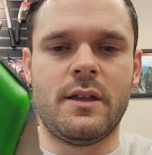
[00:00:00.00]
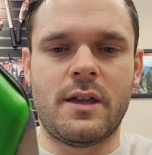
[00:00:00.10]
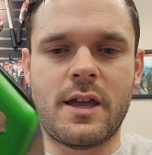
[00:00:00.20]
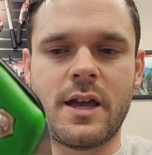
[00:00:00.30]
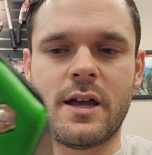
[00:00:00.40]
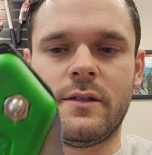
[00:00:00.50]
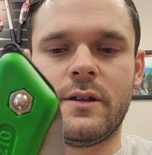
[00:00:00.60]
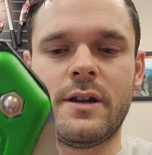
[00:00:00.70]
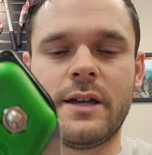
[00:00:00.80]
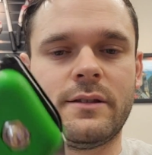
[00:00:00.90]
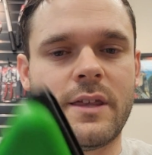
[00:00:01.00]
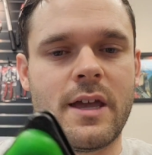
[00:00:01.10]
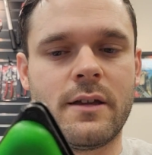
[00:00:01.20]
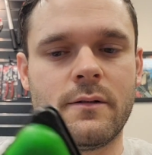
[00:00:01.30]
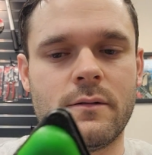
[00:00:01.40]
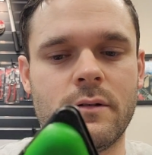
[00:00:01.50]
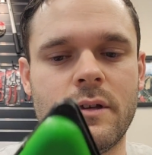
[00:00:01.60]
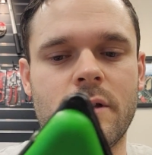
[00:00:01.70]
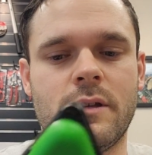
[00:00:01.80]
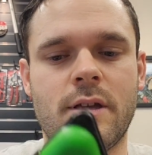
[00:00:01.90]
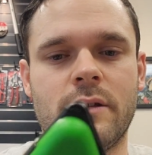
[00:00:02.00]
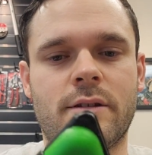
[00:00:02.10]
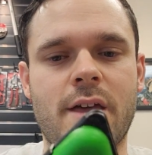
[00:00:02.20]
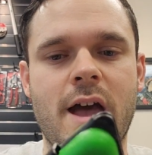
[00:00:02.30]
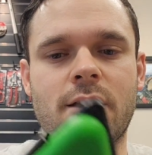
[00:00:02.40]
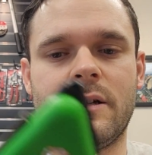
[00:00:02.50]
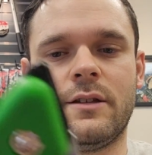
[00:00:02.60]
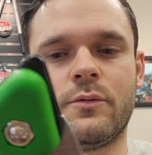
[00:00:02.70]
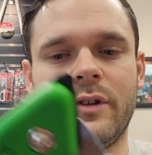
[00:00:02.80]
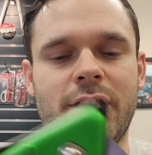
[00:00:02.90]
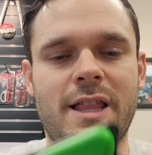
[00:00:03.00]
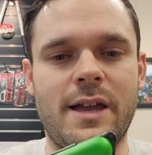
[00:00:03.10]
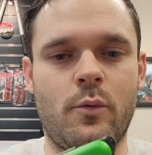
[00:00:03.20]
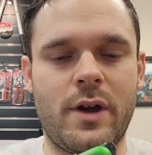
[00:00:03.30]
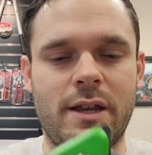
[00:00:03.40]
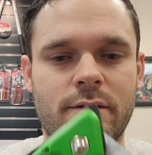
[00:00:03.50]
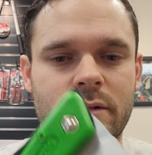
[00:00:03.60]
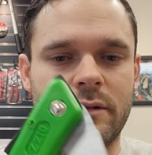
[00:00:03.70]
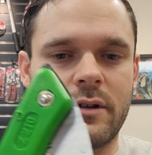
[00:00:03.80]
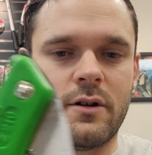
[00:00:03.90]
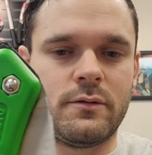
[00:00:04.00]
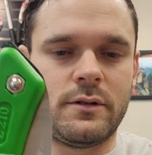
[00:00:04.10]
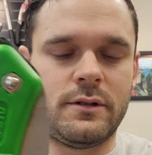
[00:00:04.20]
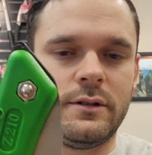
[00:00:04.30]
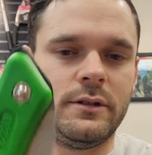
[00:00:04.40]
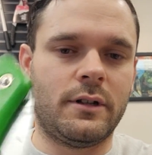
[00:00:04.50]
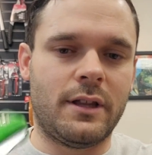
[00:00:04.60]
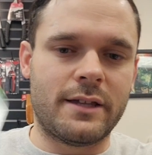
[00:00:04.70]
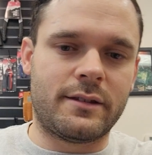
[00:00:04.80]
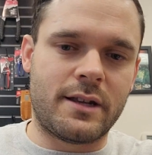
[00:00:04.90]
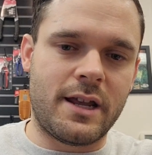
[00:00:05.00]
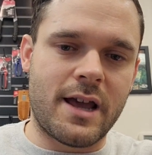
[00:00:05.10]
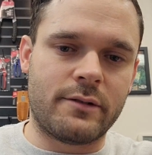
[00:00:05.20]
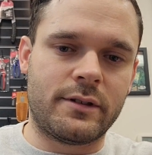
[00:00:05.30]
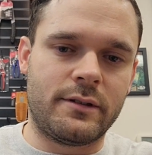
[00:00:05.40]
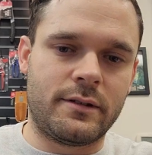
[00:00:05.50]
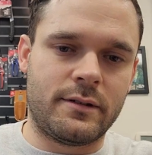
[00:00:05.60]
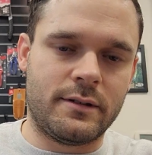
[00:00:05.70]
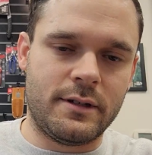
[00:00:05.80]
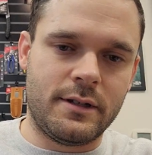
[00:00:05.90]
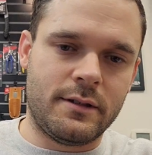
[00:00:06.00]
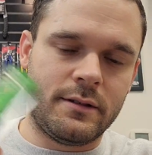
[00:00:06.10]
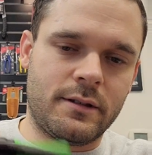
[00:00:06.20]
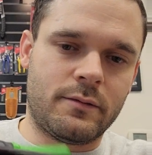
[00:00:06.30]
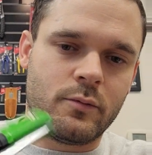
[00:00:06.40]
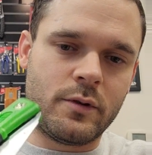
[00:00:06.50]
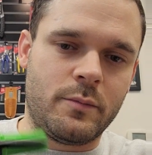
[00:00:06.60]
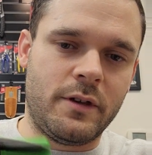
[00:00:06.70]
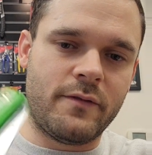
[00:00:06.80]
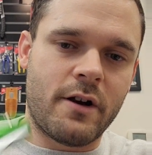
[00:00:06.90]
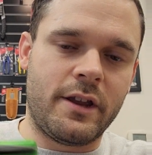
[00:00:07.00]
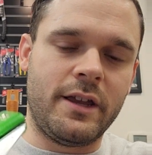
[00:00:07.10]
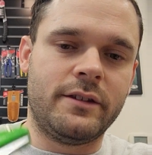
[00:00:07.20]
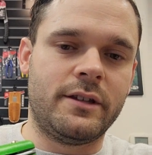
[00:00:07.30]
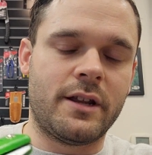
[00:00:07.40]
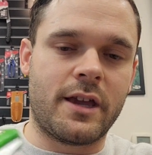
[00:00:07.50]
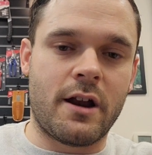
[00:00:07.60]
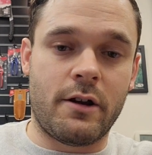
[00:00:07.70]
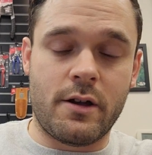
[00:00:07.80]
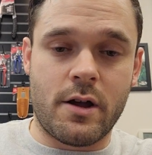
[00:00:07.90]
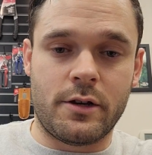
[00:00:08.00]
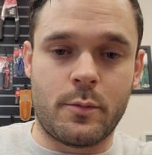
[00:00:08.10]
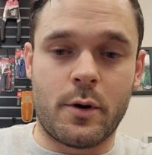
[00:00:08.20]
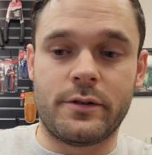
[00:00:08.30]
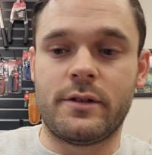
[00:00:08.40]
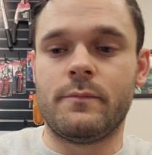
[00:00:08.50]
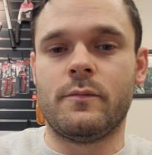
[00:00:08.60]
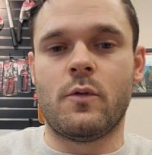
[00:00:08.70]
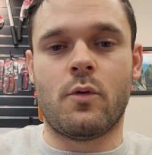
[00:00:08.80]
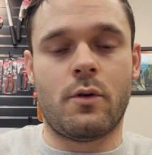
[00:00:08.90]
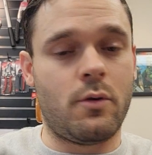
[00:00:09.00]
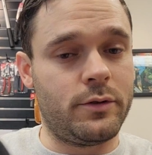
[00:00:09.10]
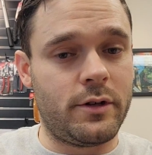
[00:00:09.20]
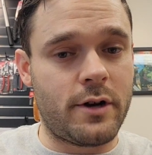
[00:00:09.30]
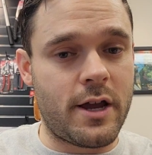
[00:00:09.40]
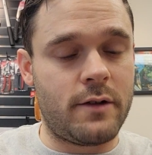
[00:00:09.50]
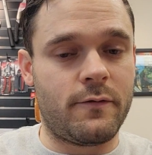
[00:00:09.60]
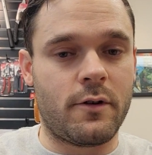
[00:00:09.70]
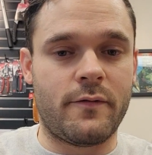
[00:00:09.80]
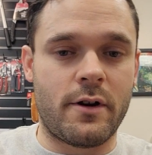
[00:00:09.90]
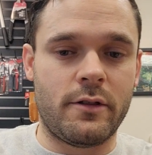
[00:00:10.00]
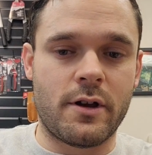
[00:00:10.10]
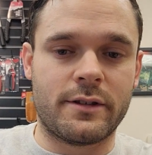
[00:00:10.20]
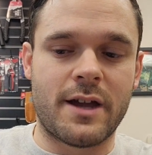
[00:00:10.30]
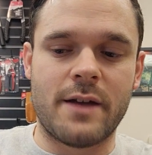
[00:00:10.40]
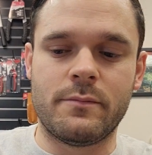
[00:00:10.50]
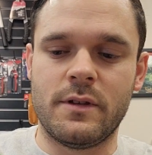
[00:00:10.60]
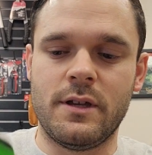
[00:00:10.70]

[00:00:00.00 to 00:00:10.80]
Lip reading: And the nice thing is that it's really lightweight, so a little less than 8 ounces. This would be very easy to carry on your person or hold in your hand for a very long time.